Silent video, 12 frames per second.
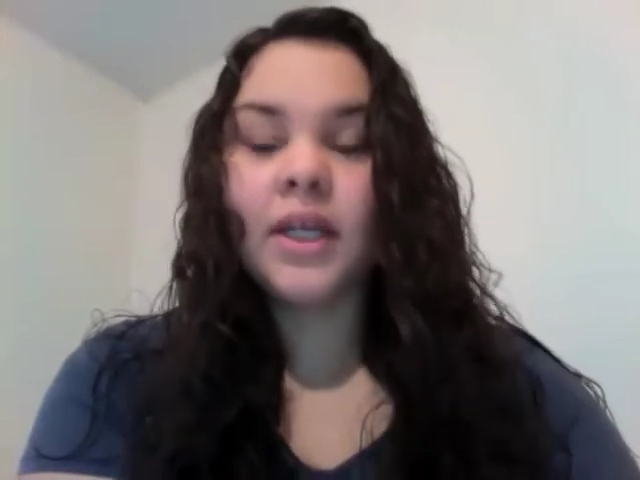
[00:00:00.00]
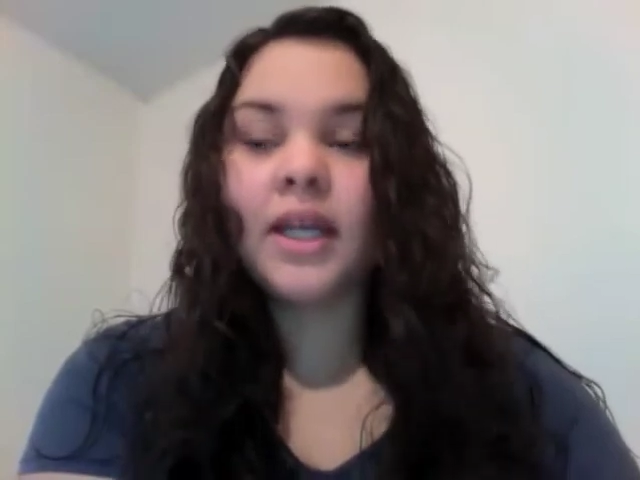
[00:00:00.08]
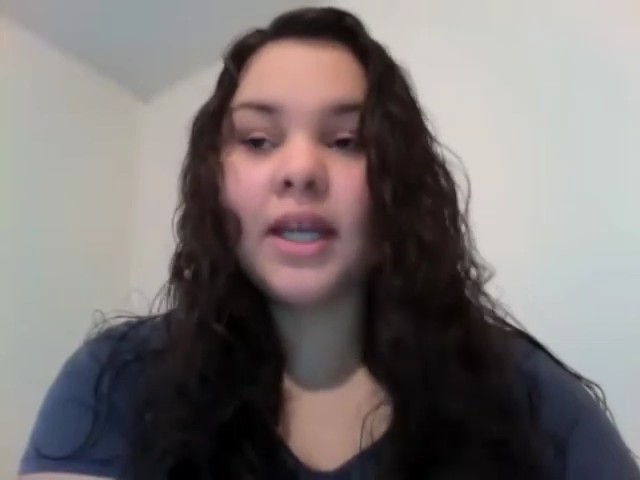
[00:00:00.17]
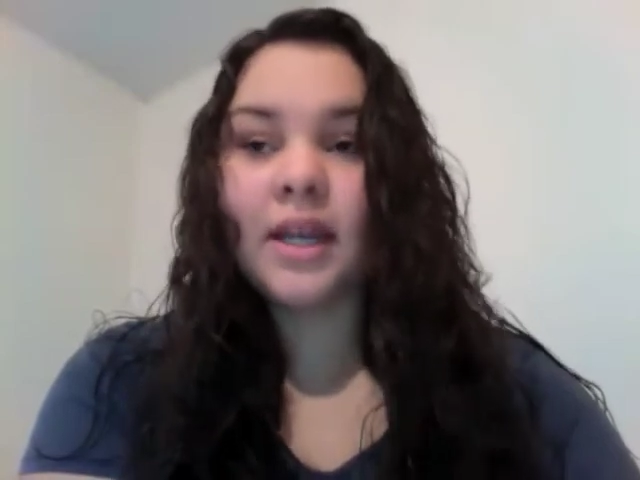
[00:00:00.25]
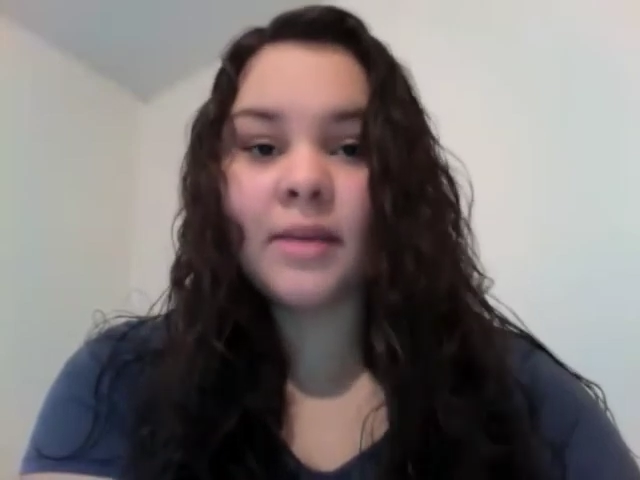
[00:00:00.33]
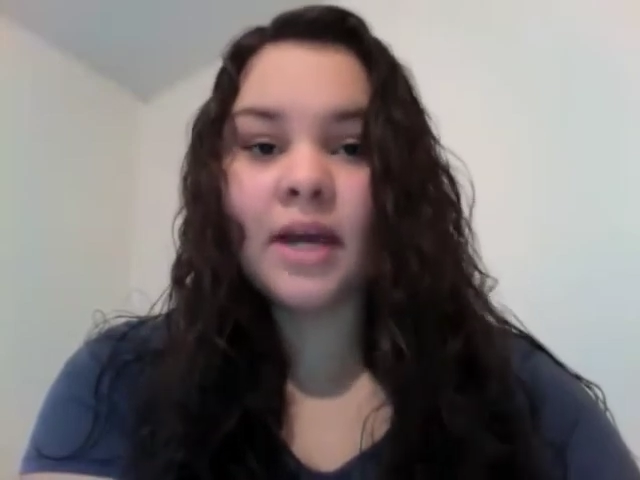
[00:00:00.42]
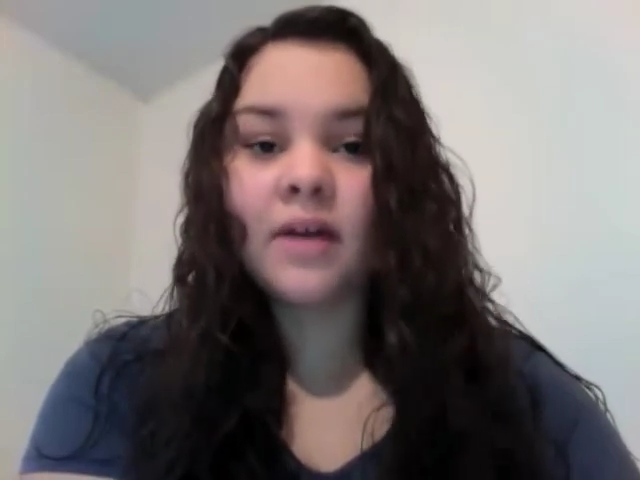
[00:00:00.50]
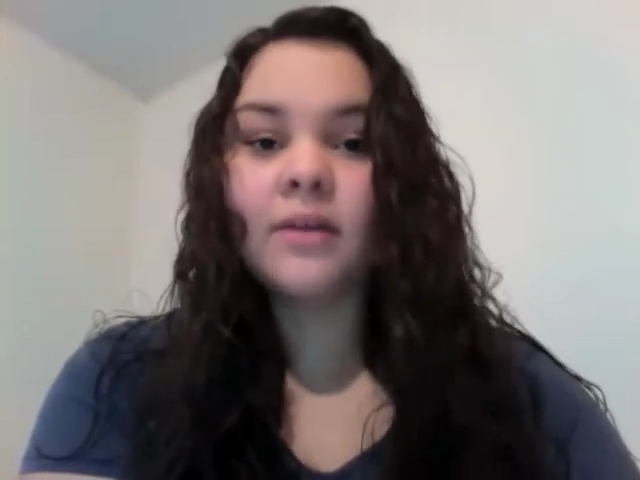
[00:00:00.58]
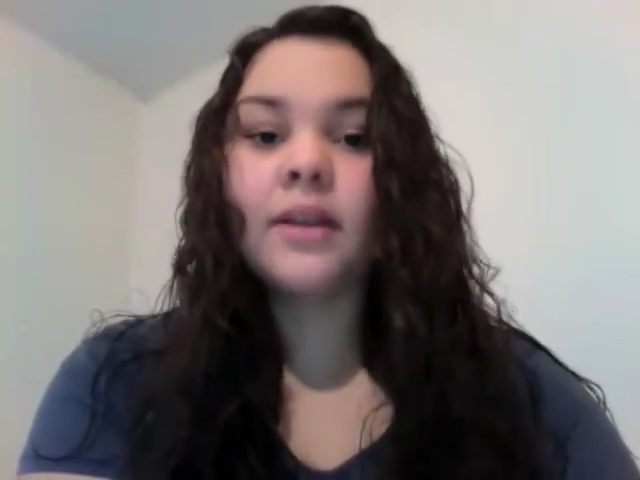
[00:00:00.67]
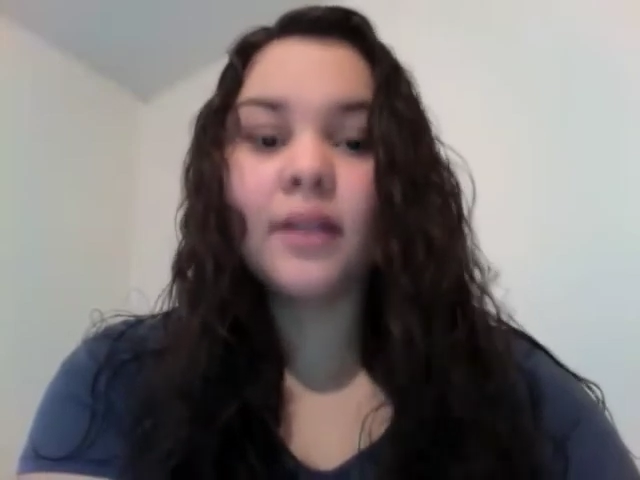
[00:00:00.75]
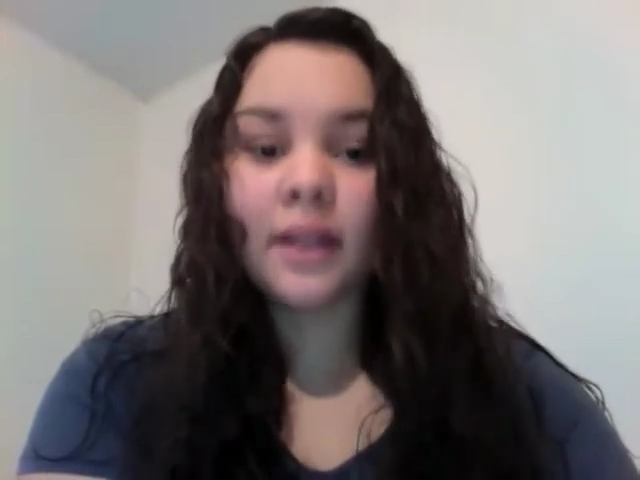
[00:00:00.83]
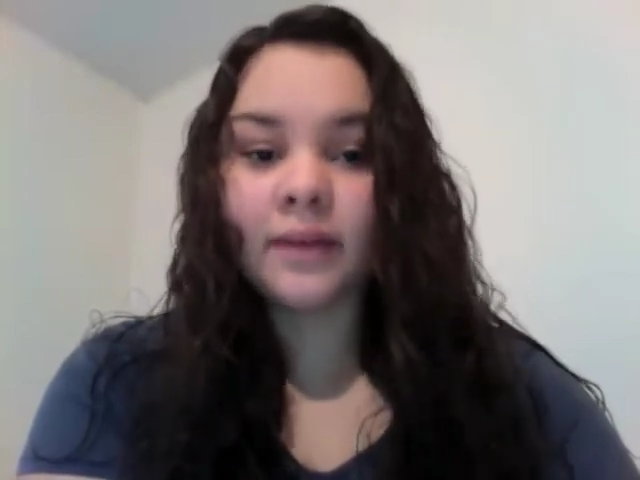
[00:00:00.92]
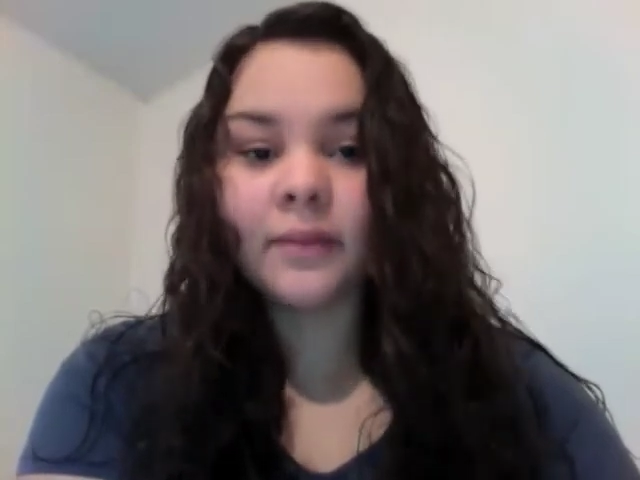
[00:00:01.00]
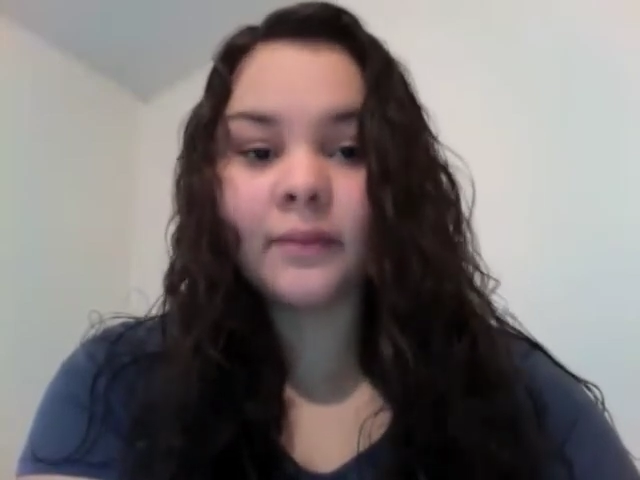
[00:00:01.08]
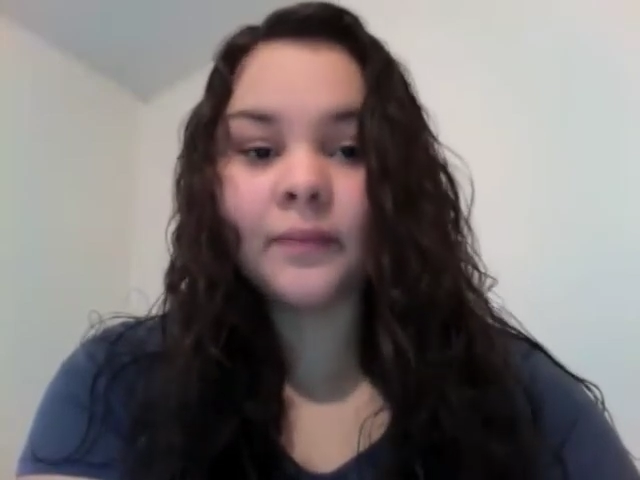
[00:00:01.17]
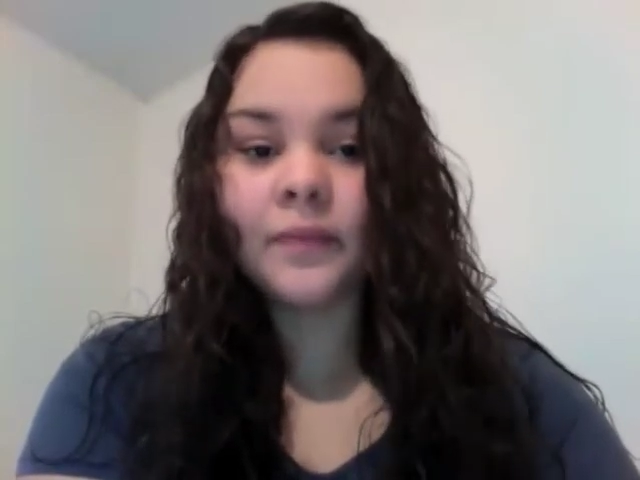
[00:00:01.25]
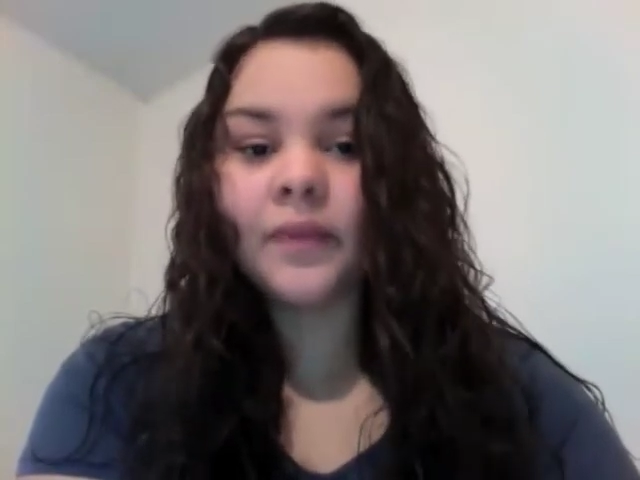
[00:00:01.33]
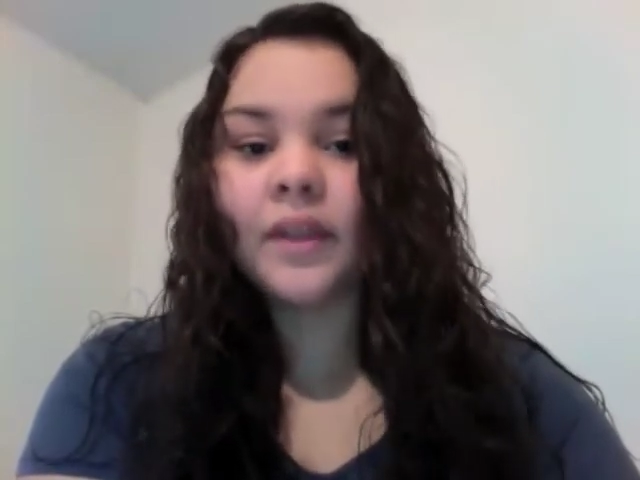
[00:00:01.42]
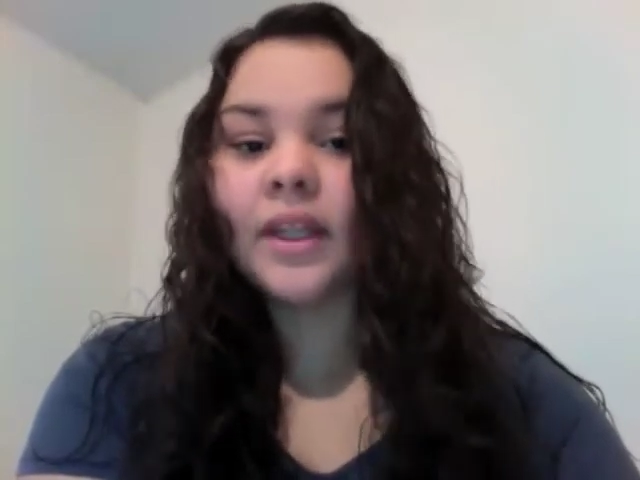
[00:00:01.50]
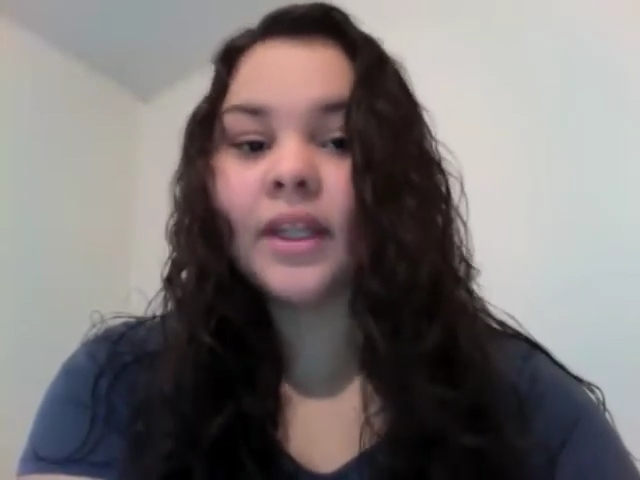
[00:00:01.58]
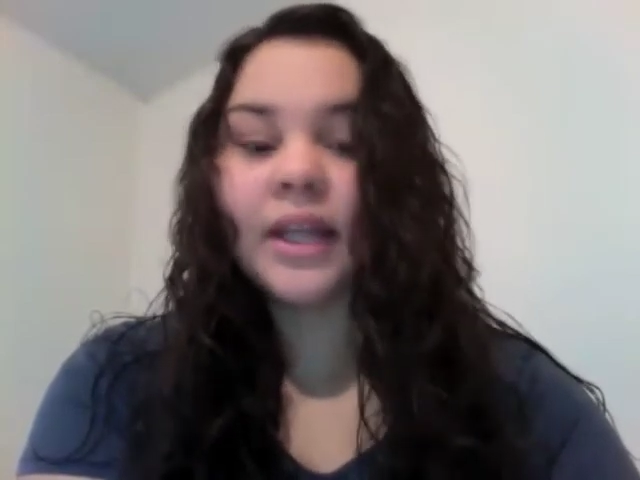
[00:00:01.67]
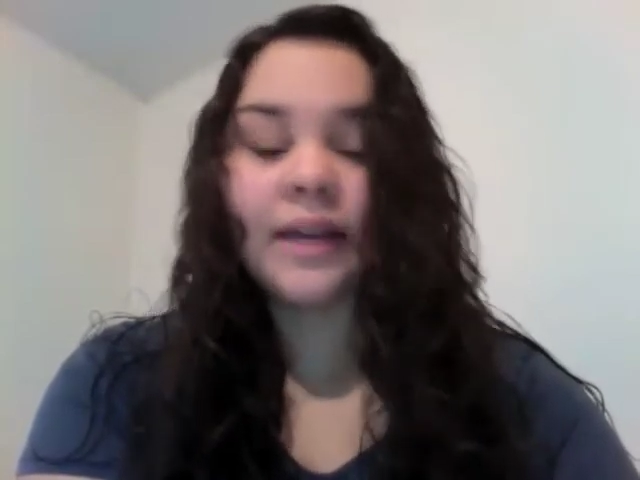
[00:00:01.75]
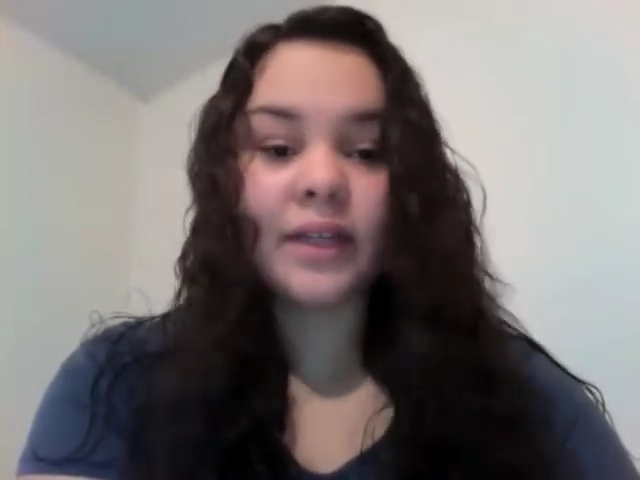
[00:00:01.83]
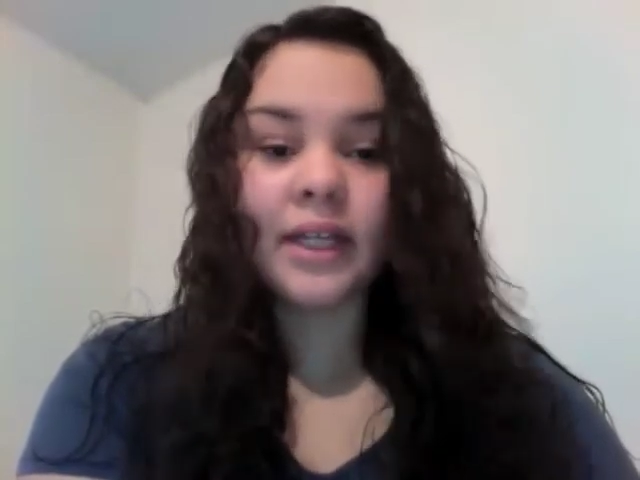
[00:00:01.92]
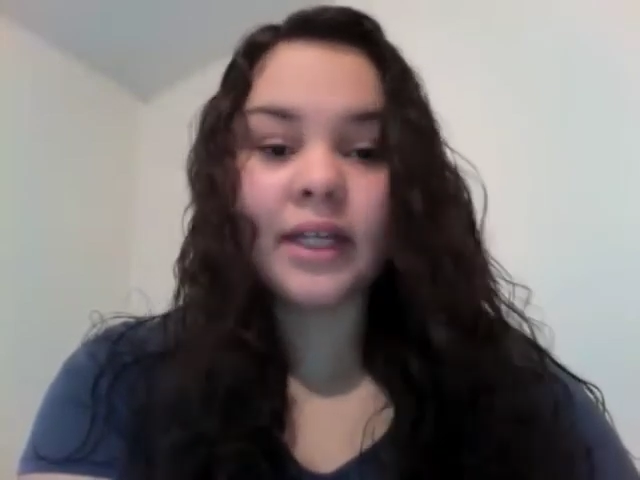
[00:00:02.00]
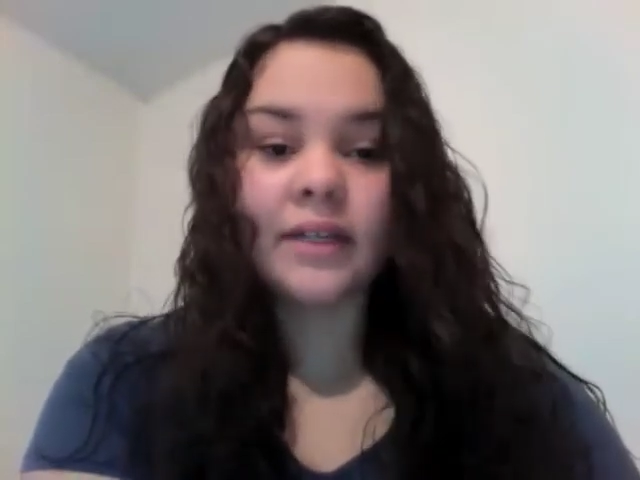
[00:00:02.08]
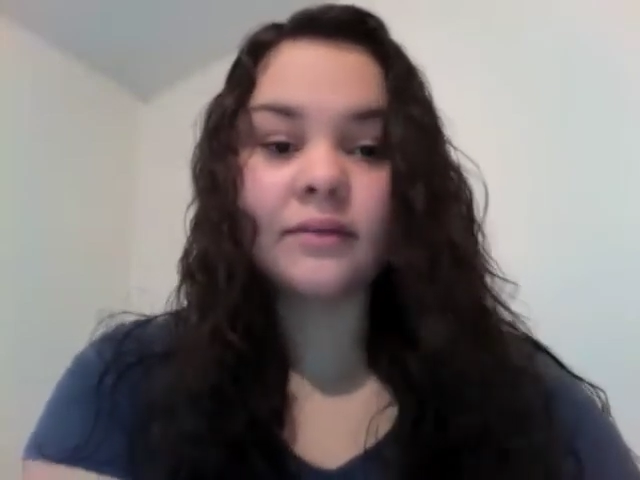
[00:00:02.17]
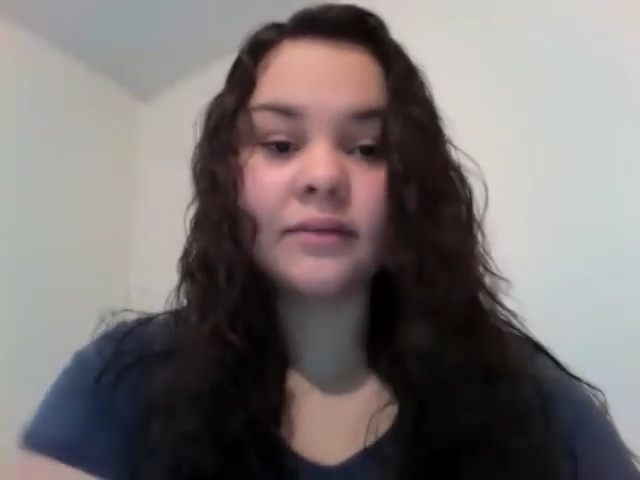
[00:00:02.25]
Eat them out. Love them. Everything.